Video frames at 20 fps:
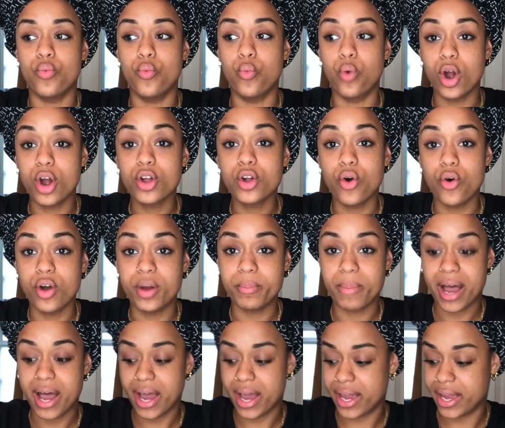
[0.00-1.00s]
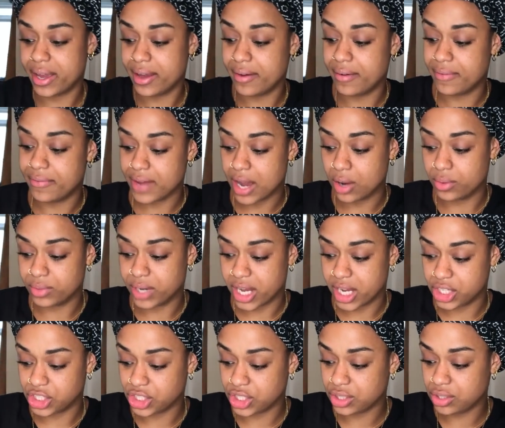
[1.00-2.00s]
work on my
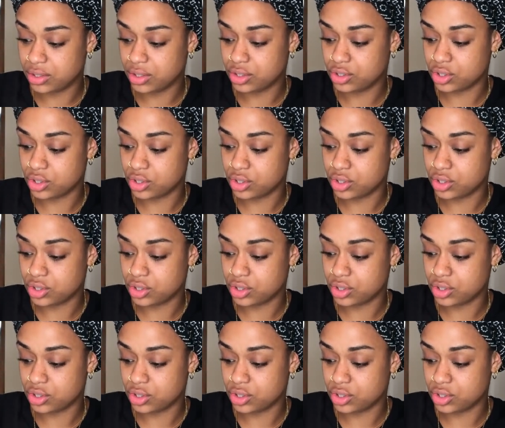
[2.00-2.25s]
foundation.